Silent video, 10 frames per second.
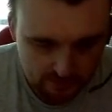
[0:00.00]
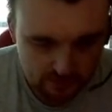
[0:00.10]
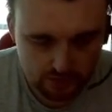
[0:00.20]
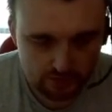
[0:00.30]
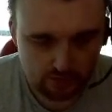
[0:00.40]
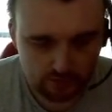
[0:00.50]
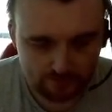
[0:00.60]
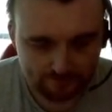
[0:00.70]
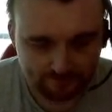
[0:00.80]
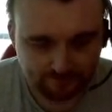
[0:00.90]
So
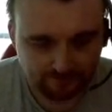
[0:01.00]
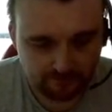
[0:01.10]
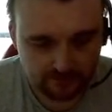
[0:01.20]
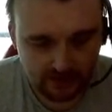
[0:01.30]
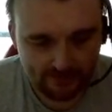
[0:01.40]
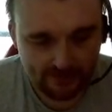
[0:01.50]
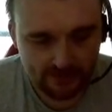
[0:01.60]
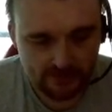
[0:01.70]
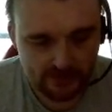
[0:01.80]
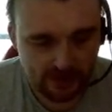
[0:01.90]
in
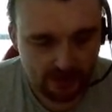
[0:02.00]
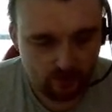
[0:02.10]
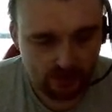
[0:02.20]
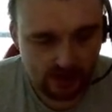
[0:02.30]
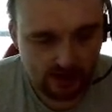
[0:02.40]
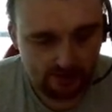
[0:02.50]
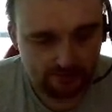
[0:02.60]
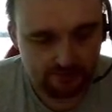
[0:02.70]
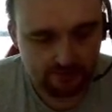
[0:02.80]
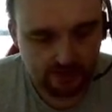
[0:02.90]
this deck we
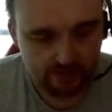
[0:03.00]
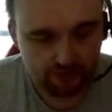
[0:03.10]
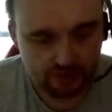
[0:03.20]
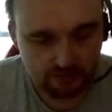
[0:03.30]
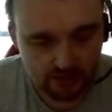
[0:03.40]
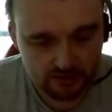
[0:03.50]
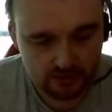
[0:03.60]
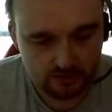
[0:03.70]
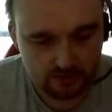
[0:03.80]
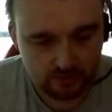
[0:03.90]
have
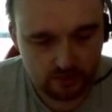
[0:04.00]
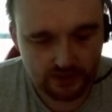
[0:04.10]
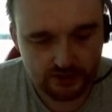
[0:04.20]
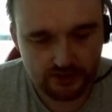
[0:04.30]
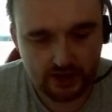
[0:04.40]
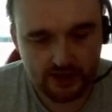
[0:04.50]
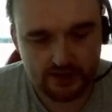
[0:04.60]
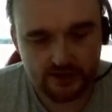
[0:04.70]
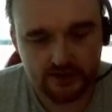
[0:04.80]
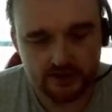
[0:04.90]
Dreamers, which
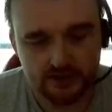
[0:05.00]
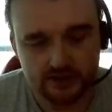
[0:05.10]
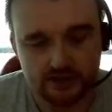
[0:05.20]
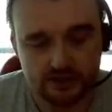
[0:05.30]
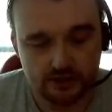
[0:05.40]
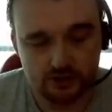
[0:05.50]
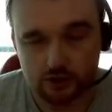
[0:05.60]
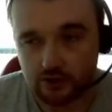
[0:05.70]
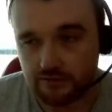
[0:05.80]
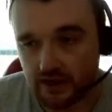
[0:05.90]
is the
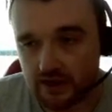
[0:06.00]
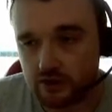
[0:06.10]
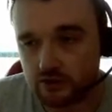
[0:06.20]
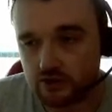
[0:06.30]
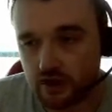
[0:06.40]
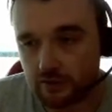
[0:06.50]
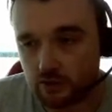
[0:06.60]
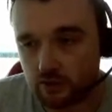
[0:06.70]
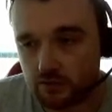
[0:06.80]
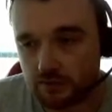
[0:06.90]
suit of air, so that would
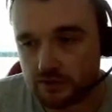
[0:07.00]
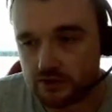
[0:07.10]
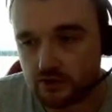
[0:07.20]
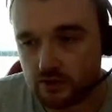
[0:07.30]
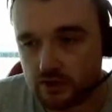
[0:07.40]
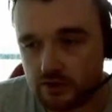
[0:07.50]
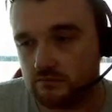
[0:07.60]
normally be sword.